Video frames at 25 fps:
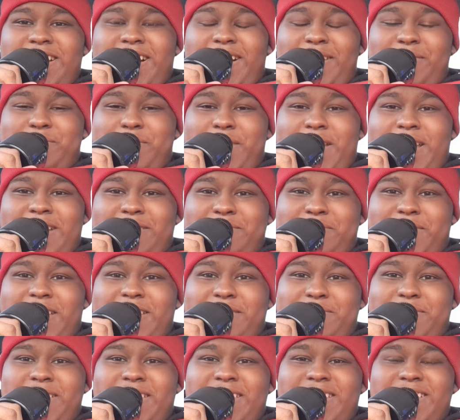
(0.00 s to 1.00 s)
I'm back,
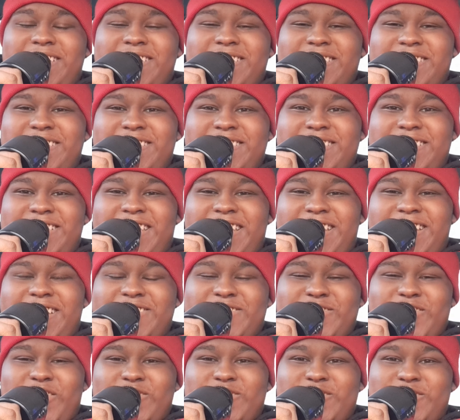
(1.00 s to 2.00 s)
baby.
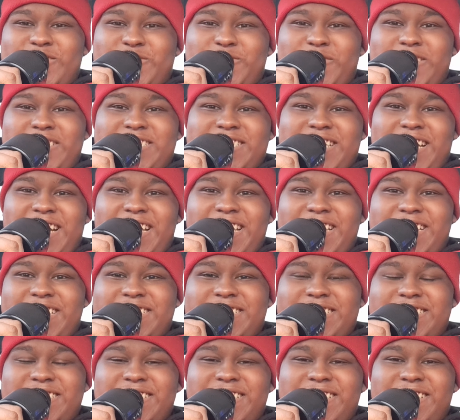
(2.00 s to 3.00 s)
Kenny Talks to Sweet
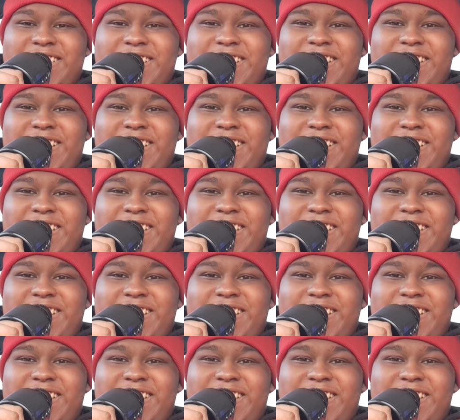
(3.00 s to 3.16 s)
Science.